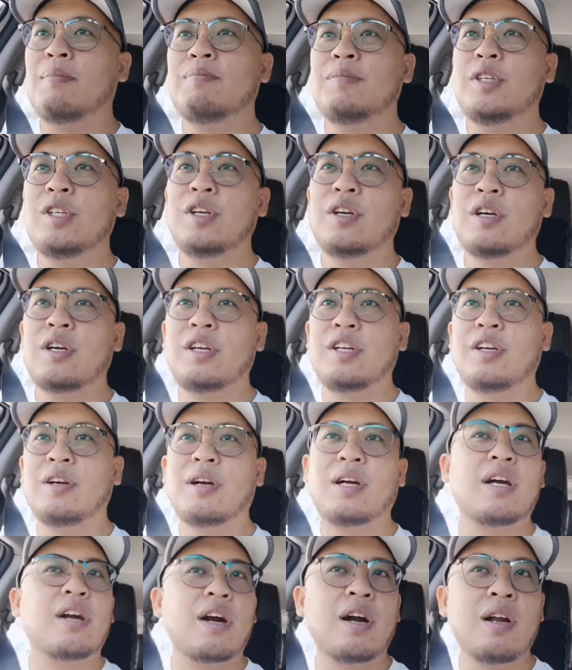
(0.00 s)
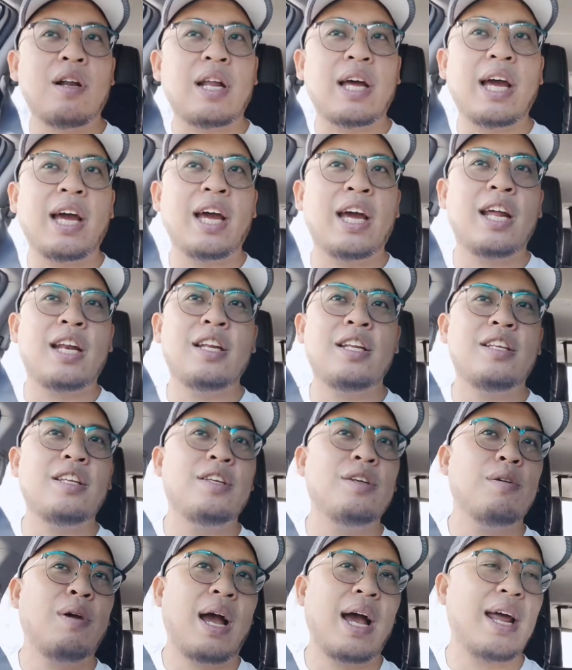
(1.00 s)
you're a girl and
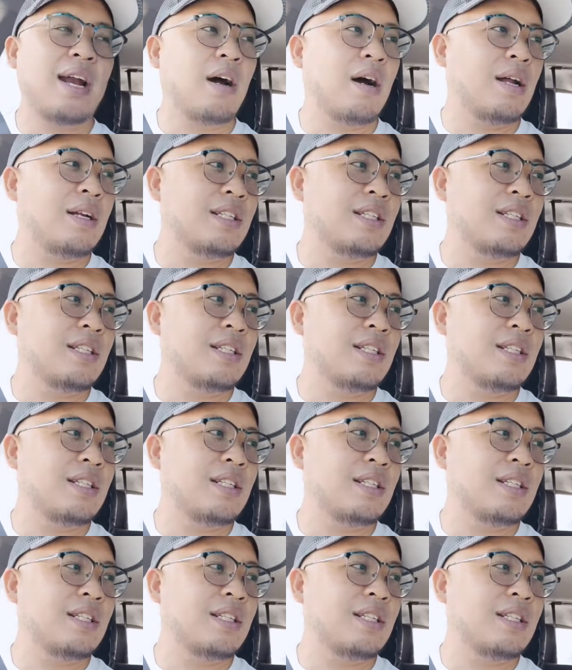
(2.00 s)
you had a